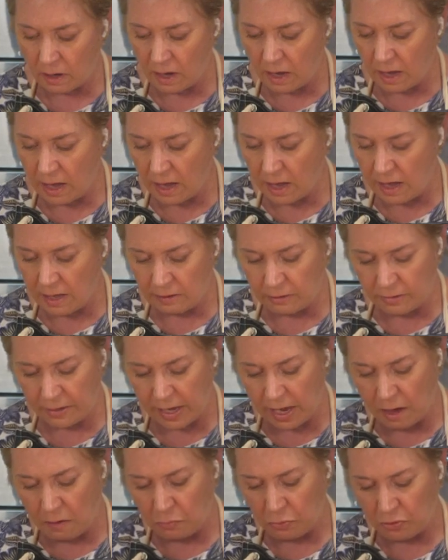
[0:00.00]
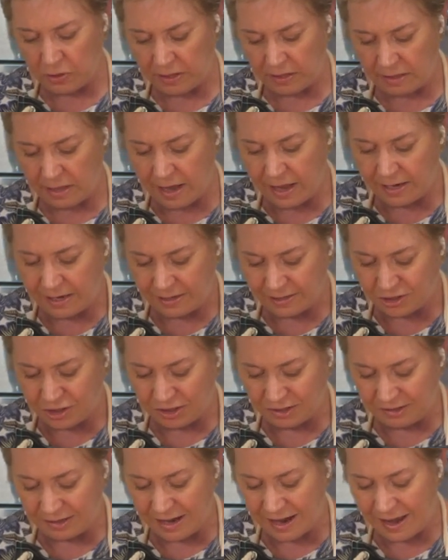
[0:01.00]
Oh, look how pretty that is,
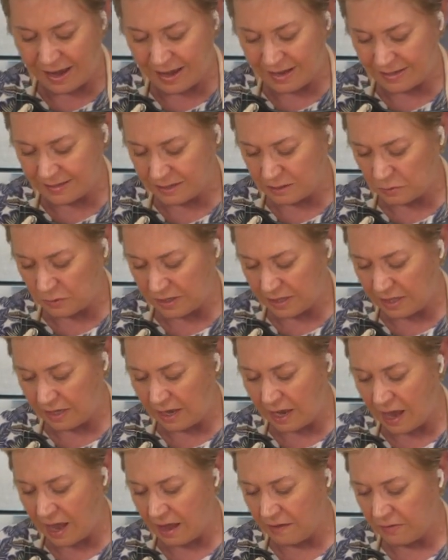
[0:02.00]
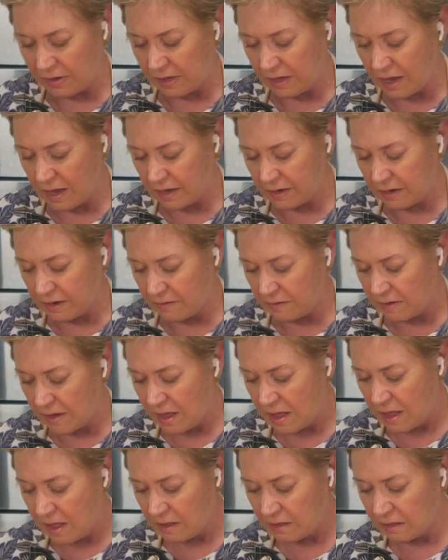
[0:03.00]
you guys, with the avocado.
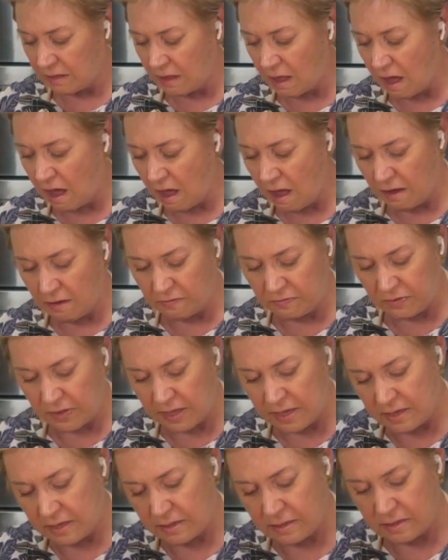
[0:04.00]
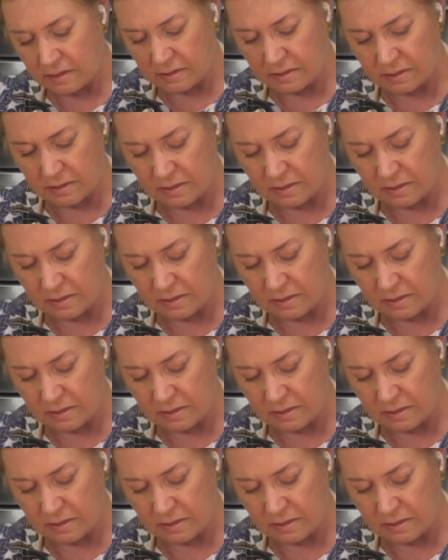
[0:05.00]
Love this.